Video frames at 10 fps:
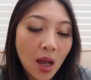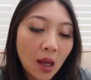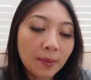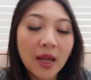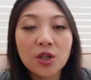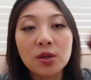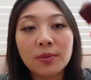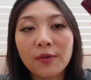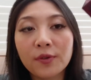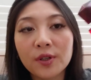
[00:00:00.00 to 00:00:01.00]
um,
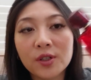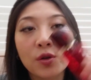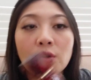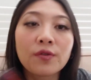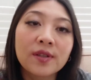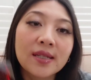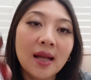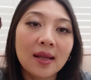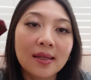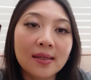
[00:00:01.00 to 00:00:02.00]
Agent Provocateur
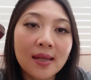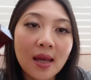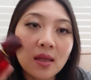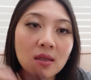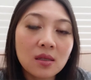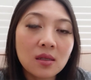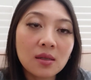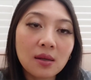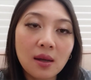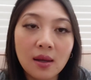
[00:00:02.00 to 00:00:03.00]
Fatale
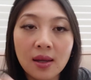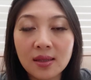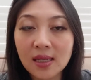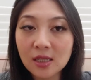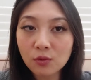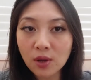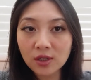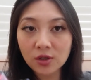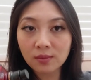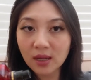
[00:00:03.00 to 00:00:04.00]
Intense this
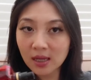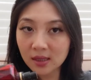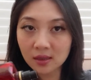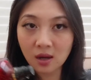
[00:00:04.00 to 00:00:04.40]
one to me is